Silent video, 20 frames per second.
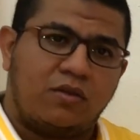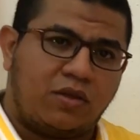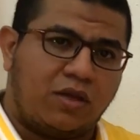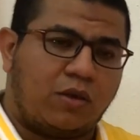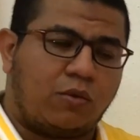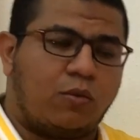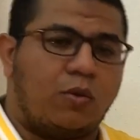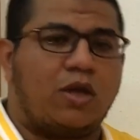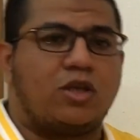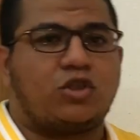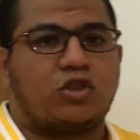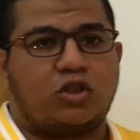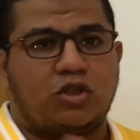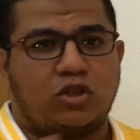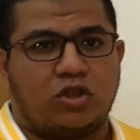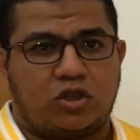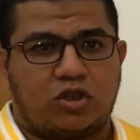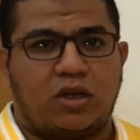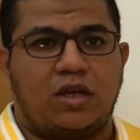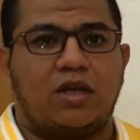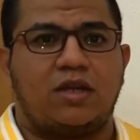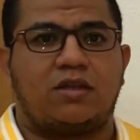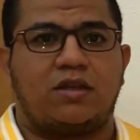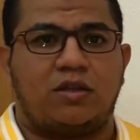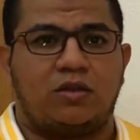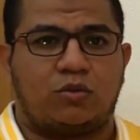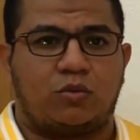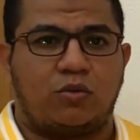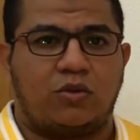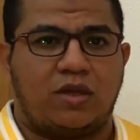the question sheet
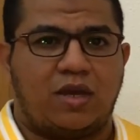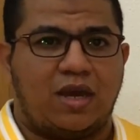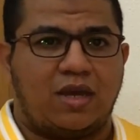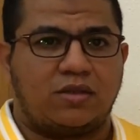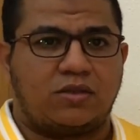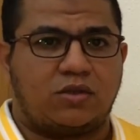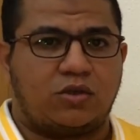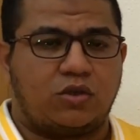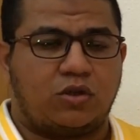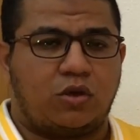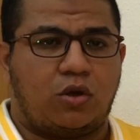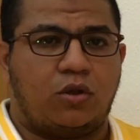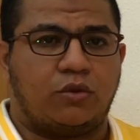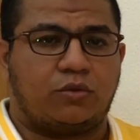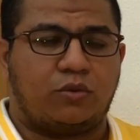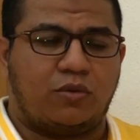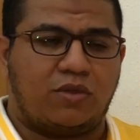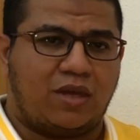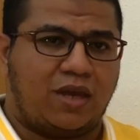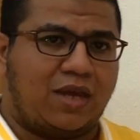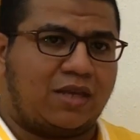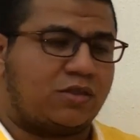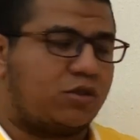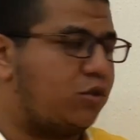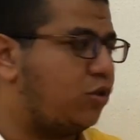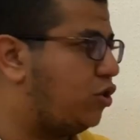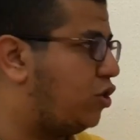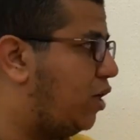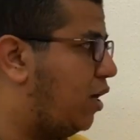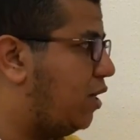onto the
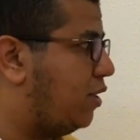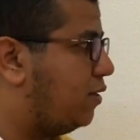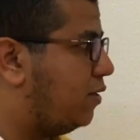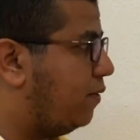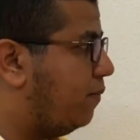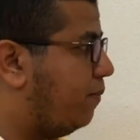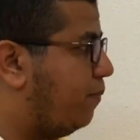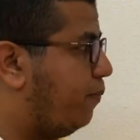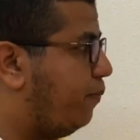answer sheet.